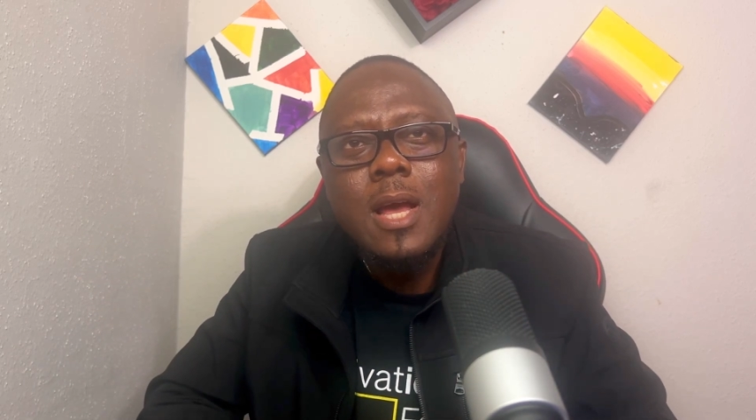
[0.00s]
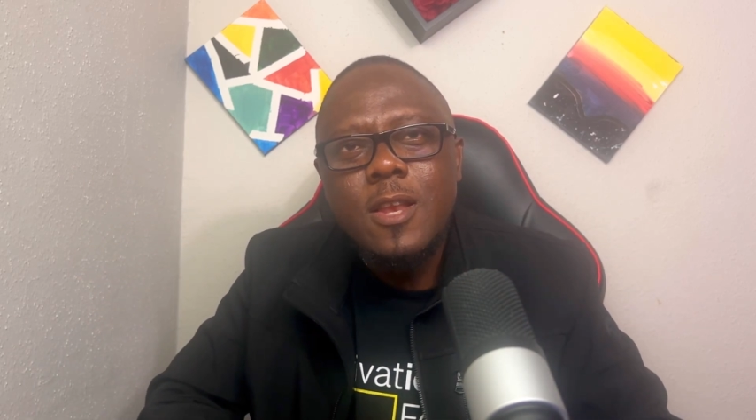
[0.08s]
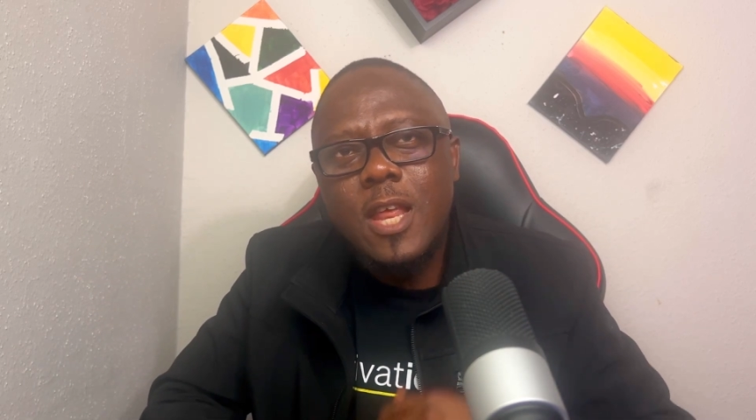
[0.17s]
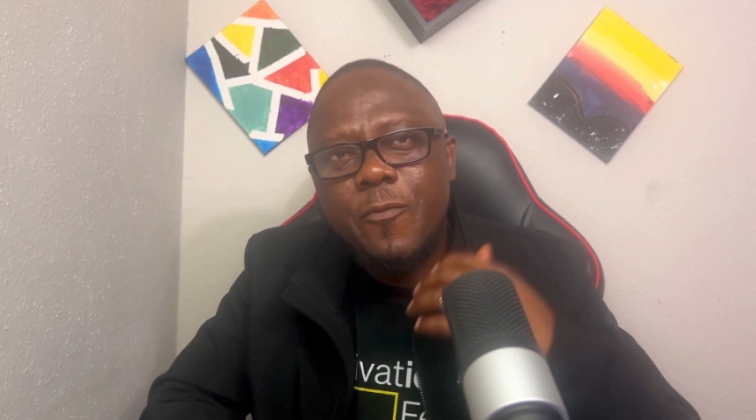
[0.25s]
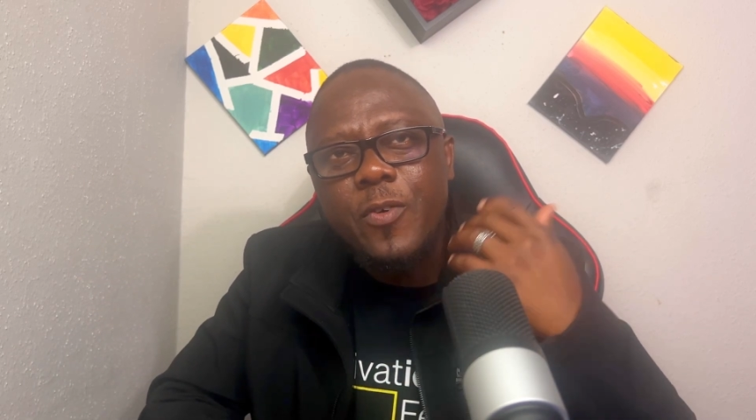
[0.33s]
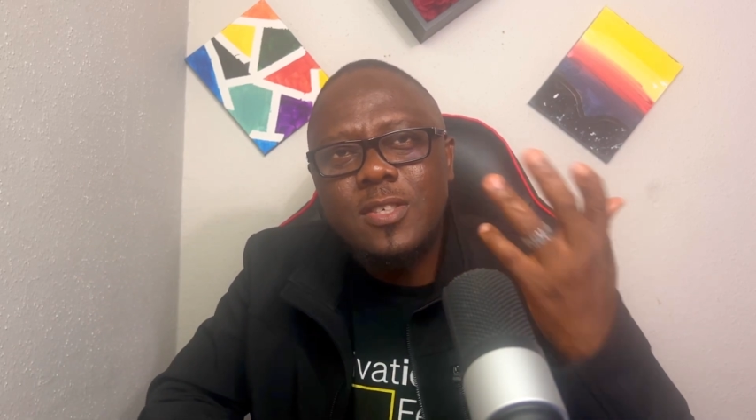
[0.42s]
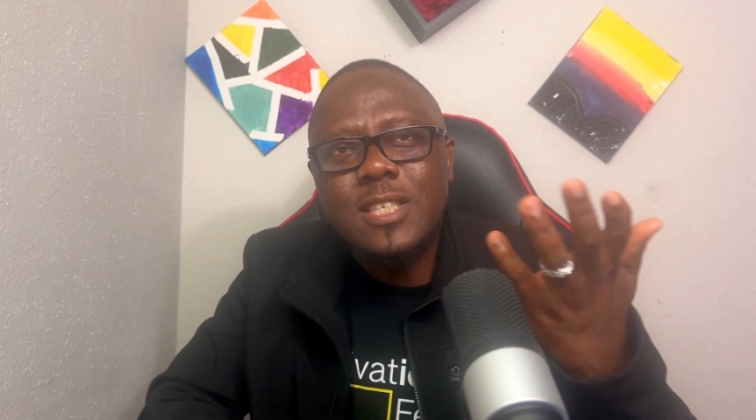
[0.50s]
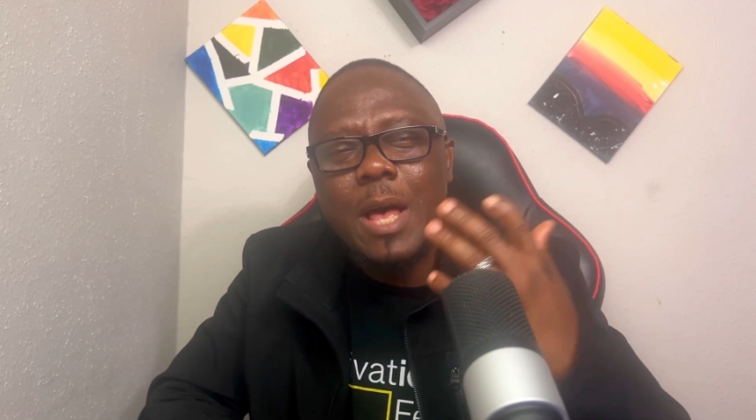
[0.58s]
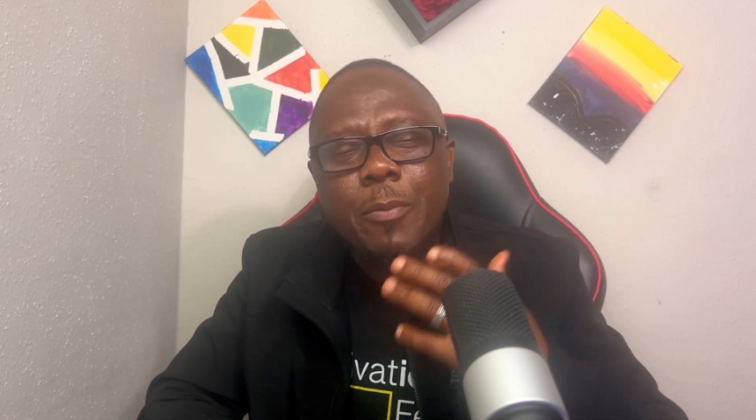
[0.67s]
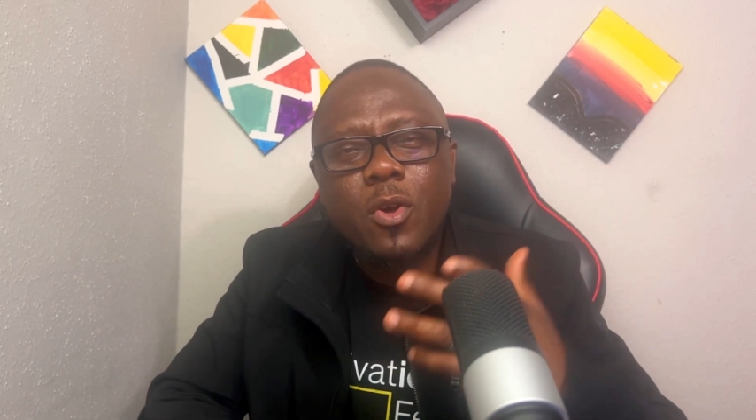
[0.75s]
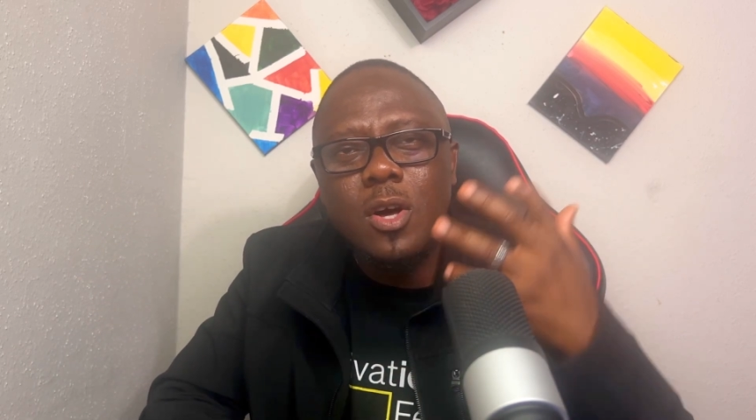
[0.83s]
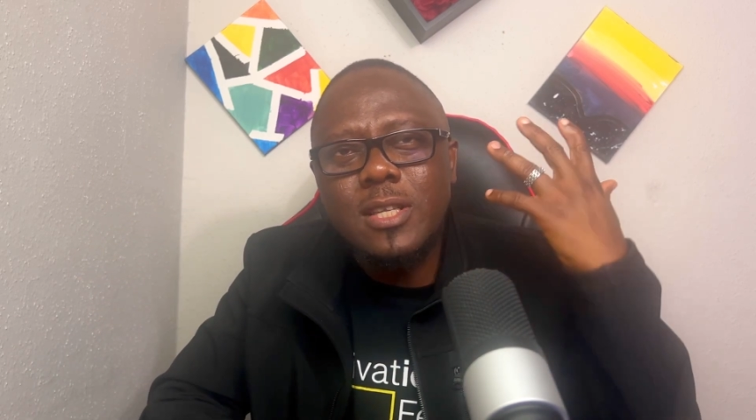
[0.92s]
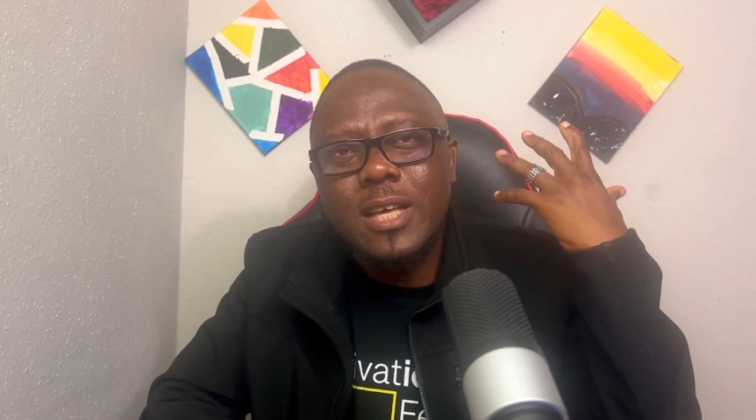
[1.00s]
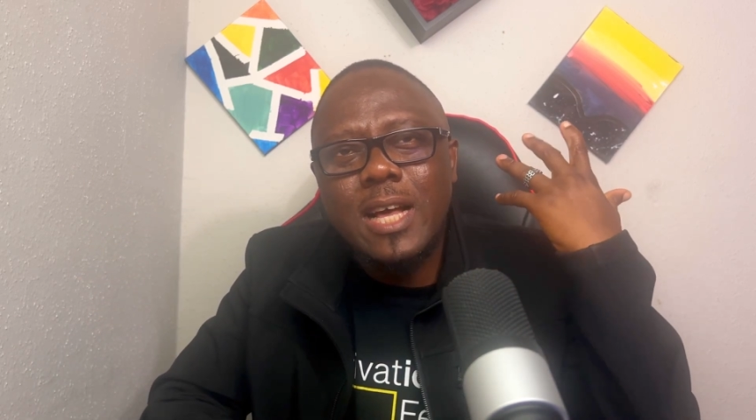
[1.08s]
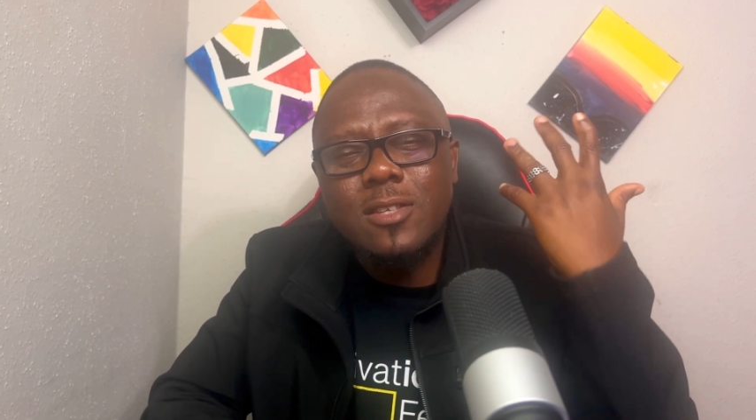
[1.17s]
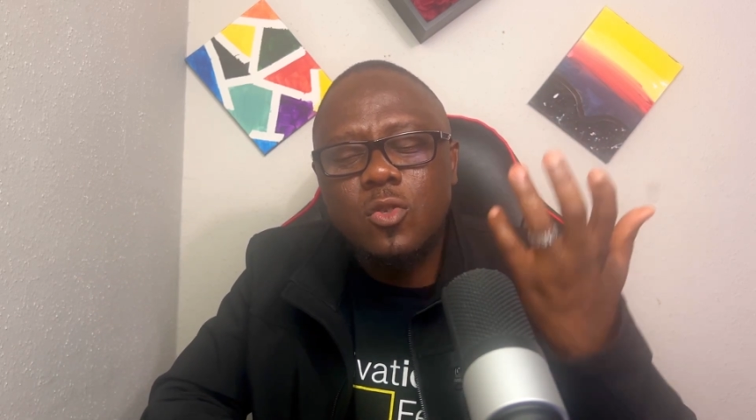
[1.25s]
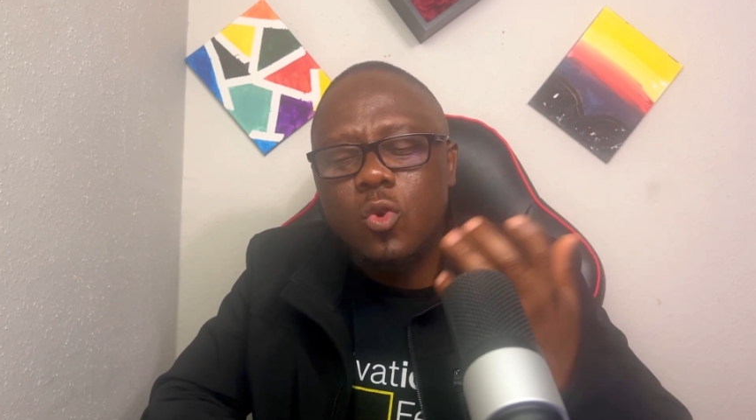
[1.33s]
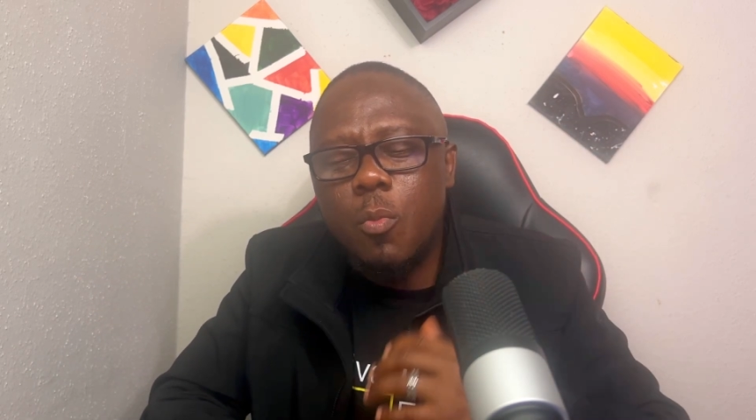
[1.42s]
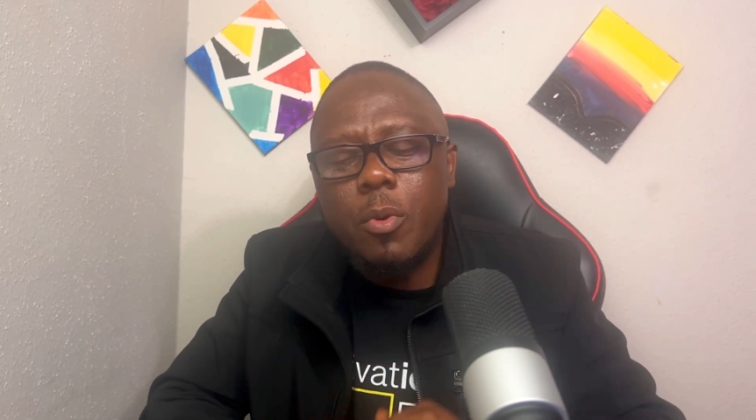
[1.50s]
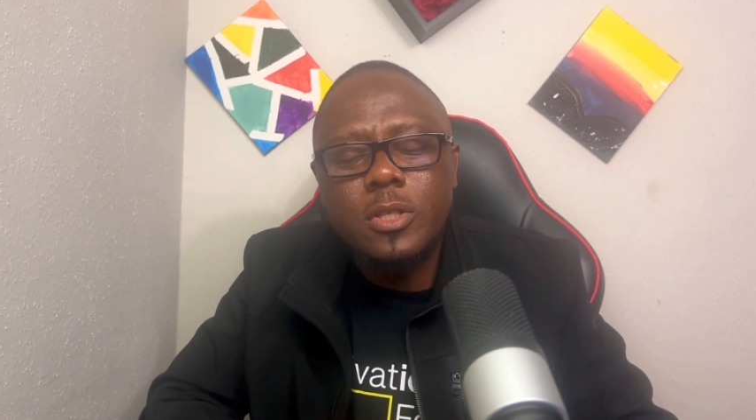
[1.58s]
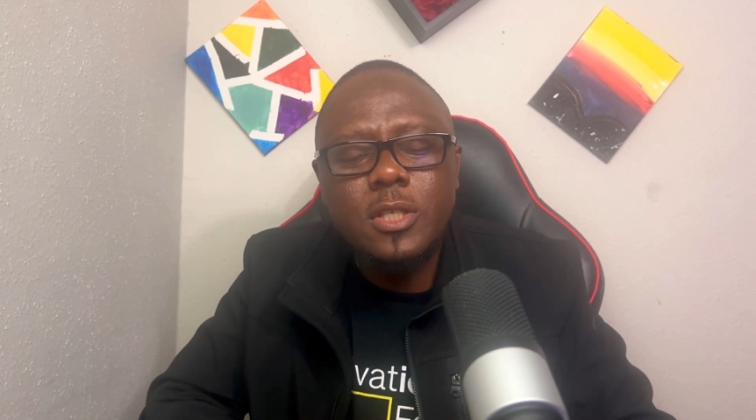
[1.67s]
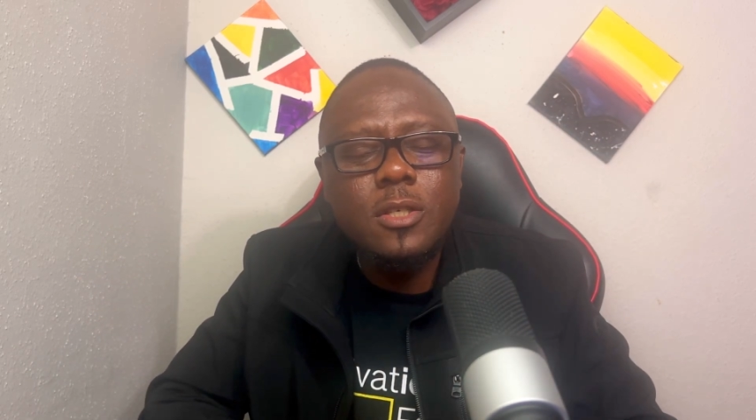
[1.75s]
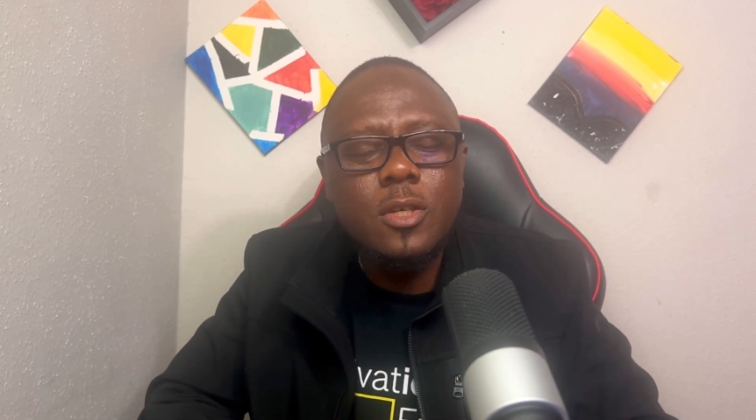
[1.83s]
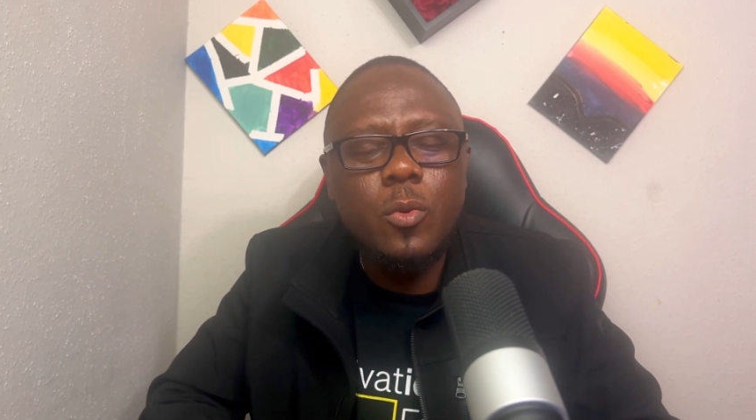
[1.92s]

They feel sad because they get so much,